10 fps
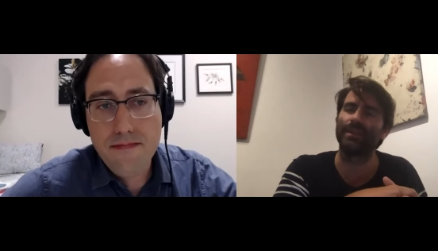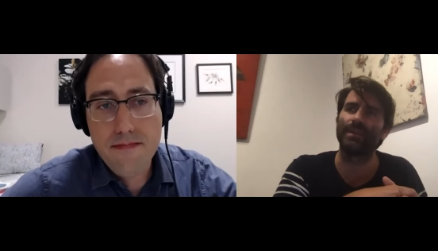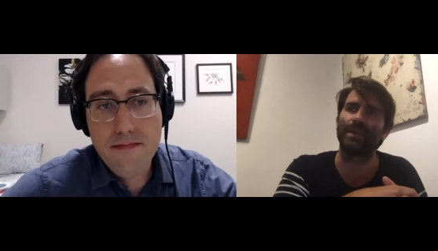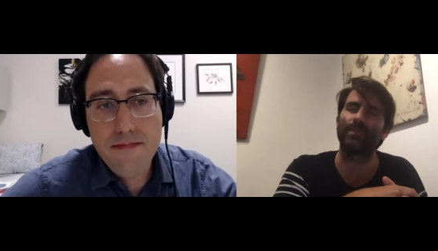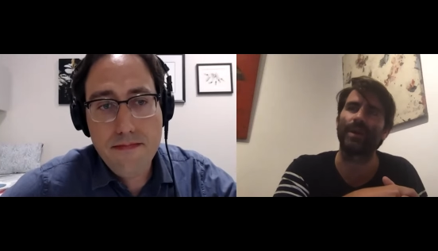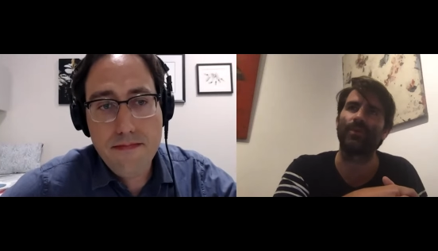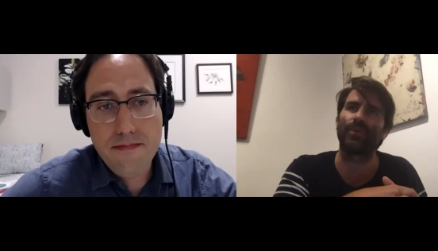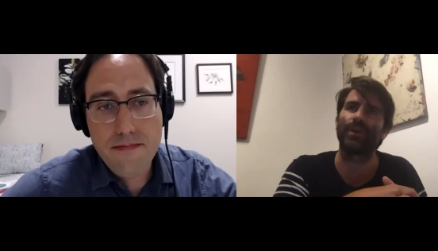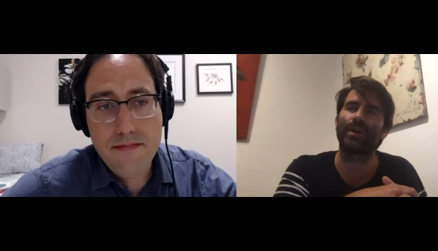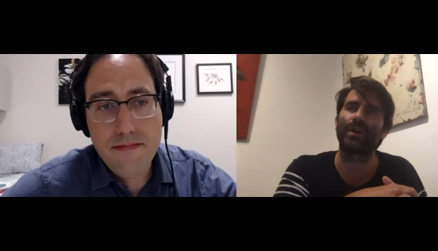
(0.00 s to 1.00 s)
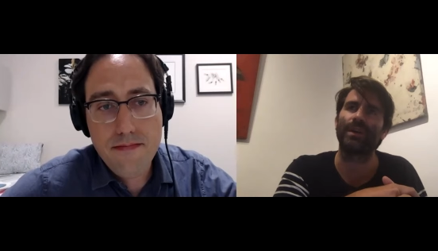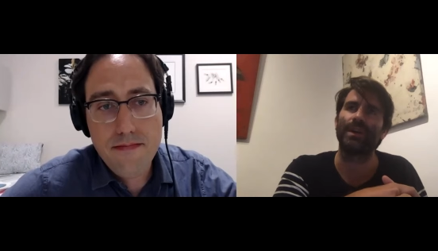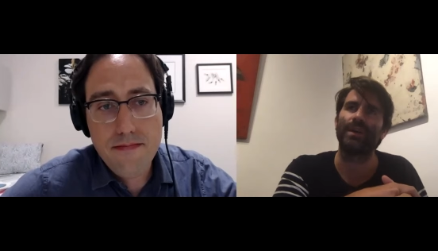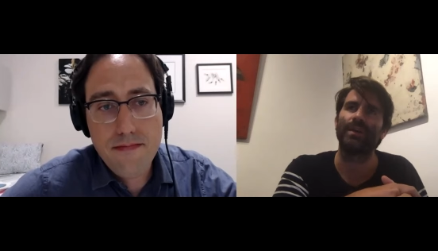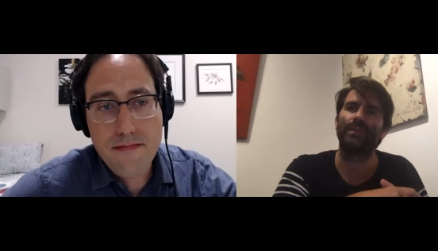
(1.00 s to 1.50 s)
Speaker 1: that my work
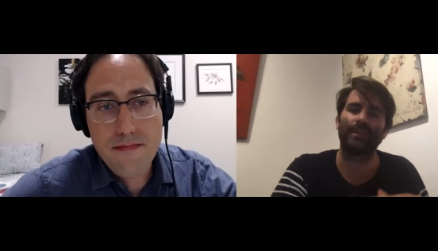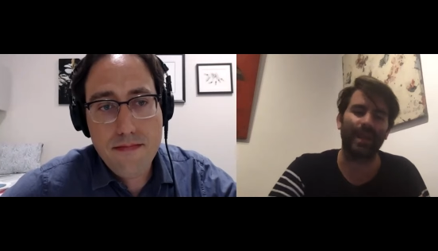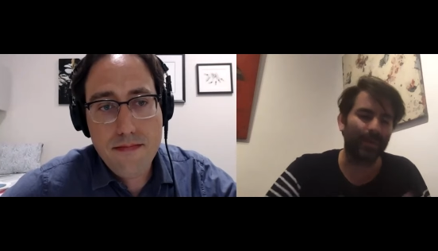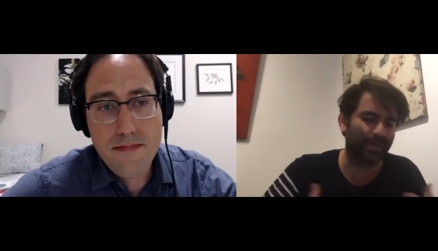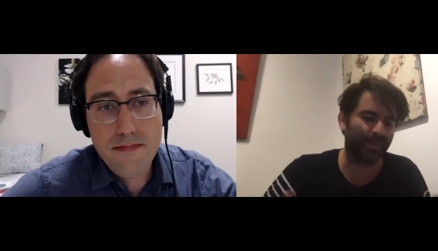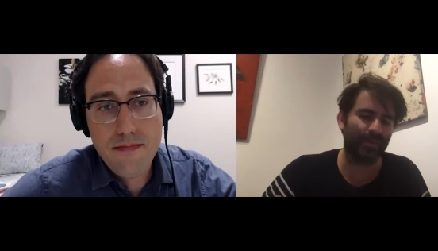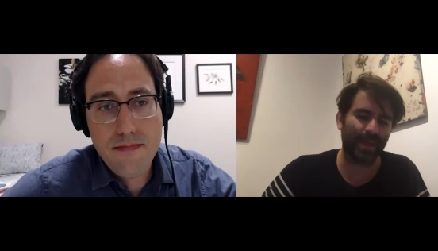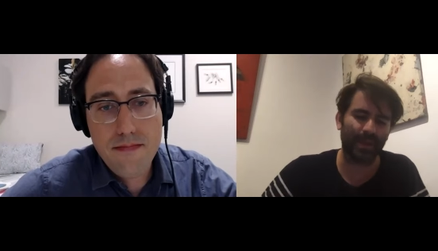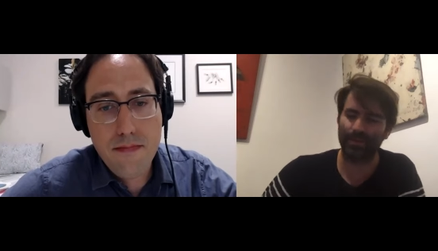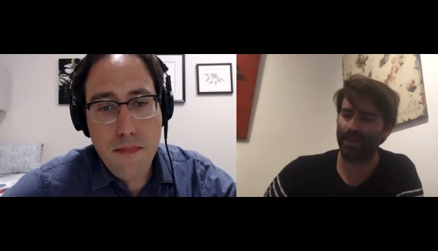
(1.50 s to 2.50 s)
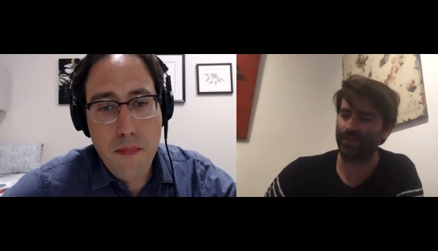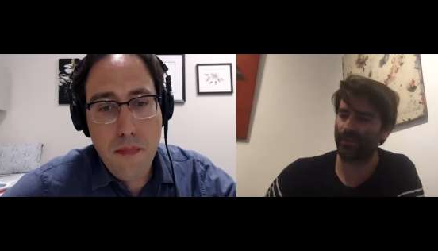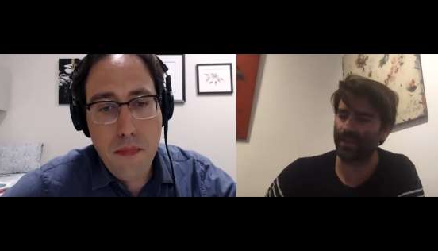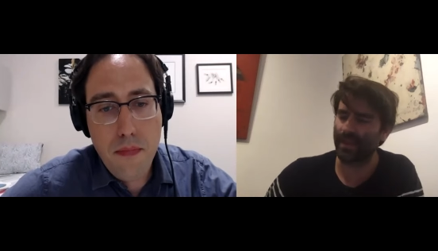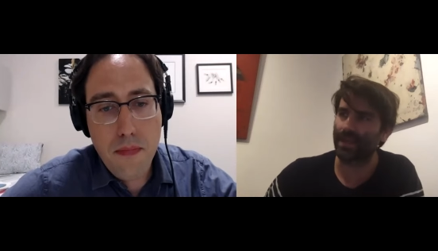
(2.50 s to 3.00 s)
stemmed from
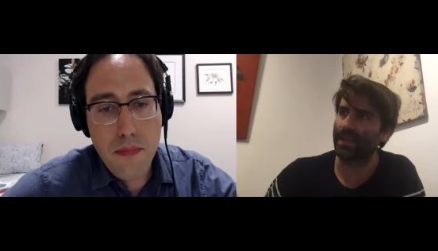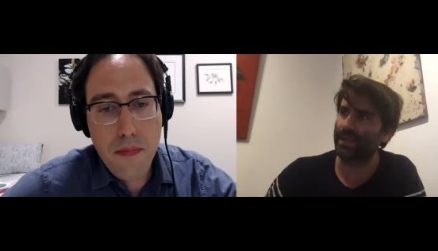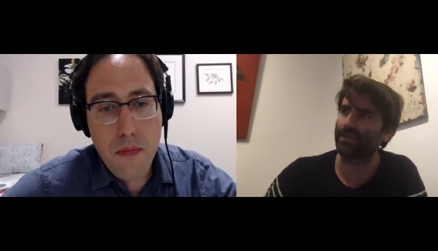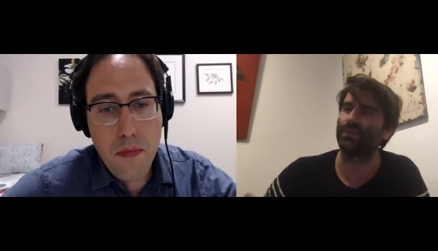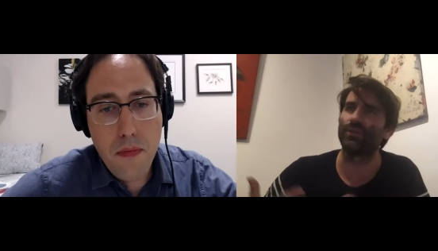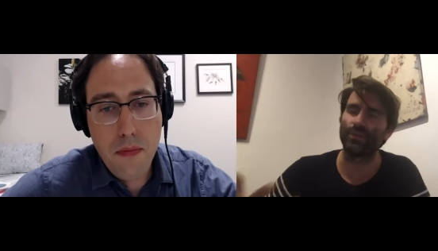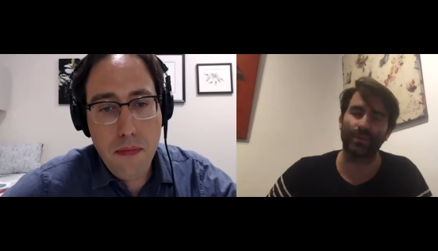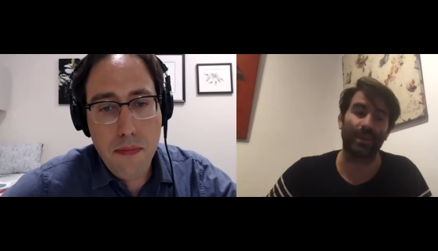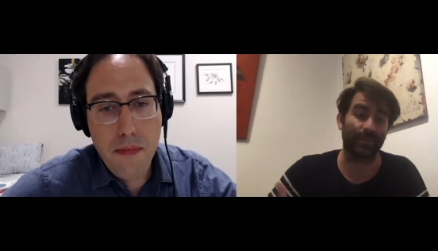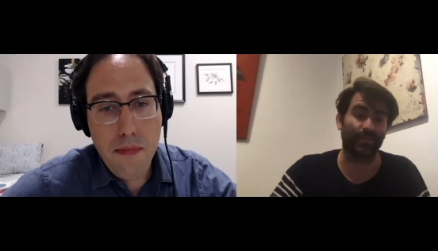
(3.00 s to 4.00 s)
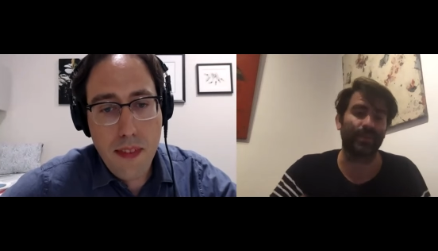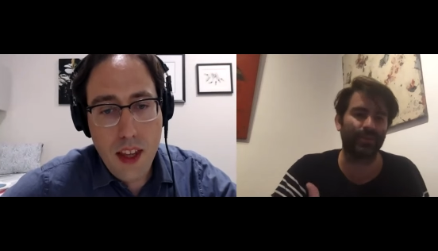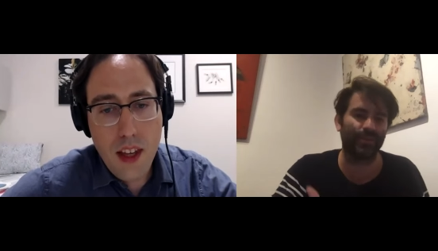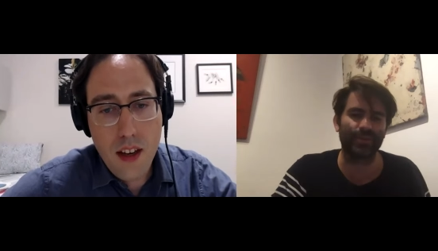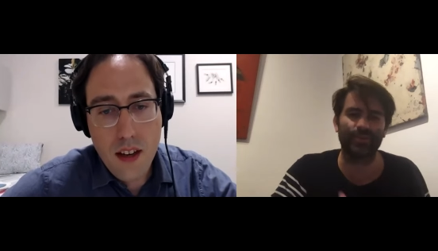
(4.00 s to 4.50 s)
documentary that i needed to do a lot of
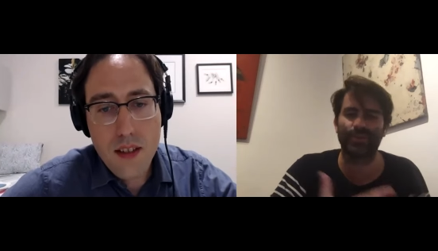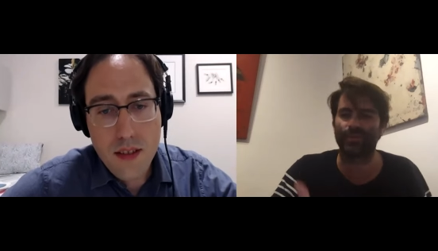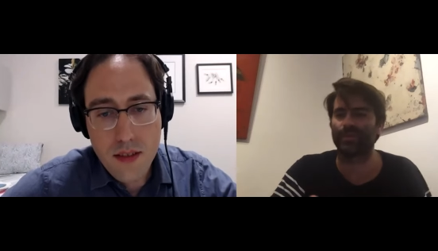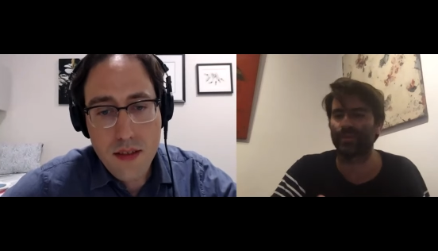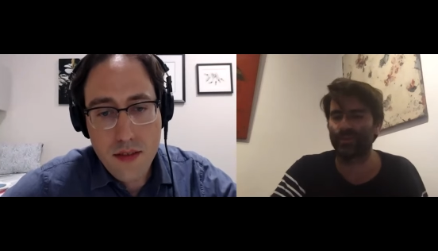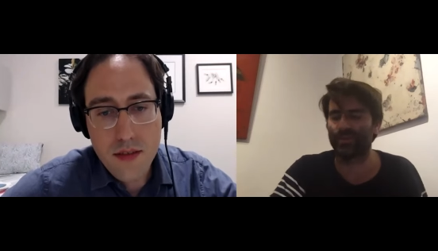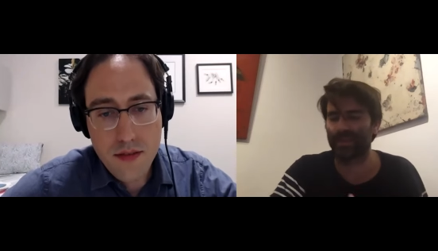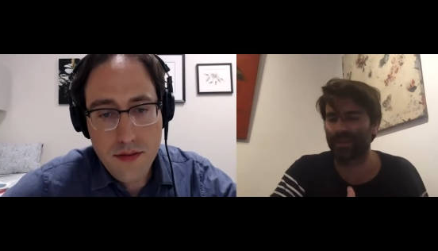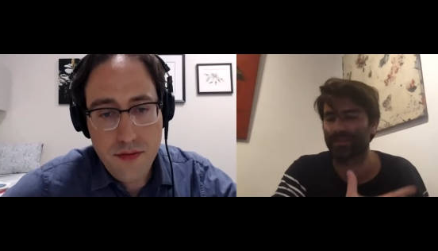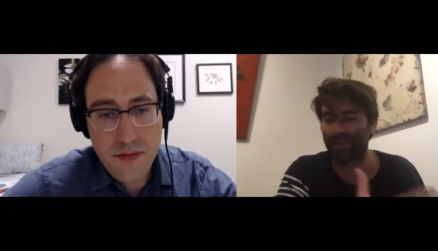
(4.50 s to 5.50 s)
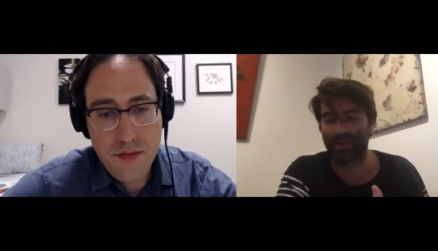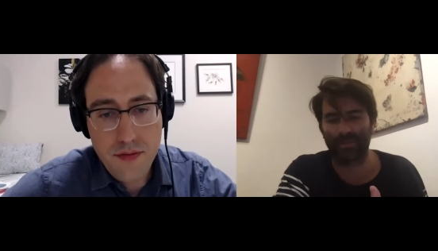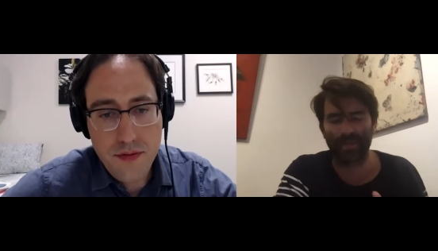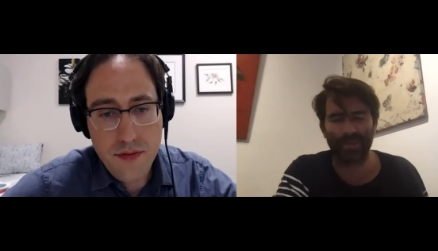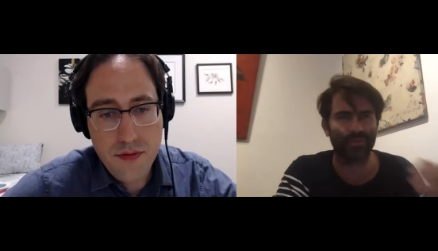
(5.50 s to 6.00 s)
research which was ultimately
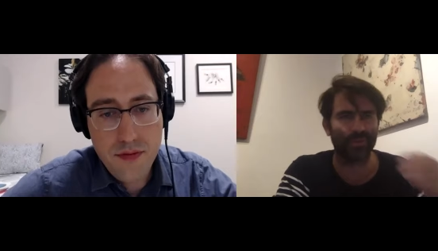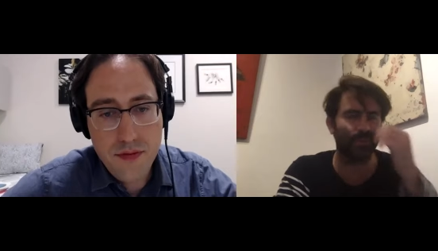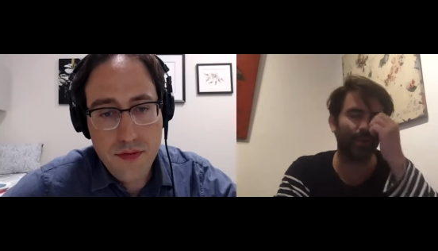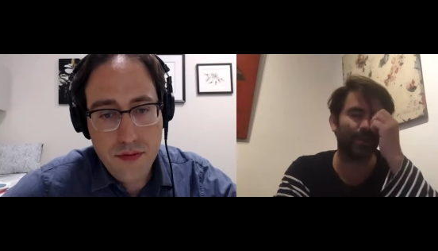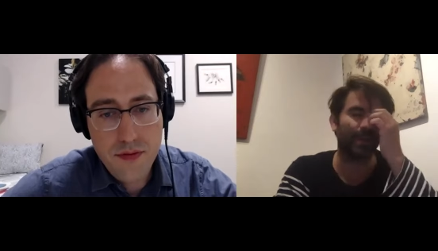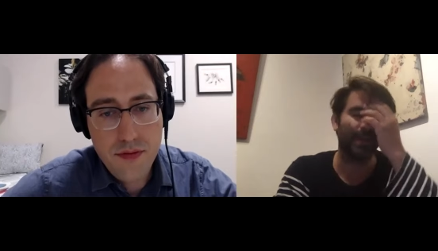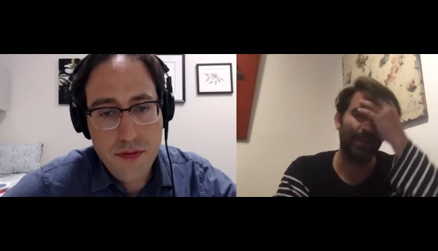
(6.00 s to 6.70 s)
documentary work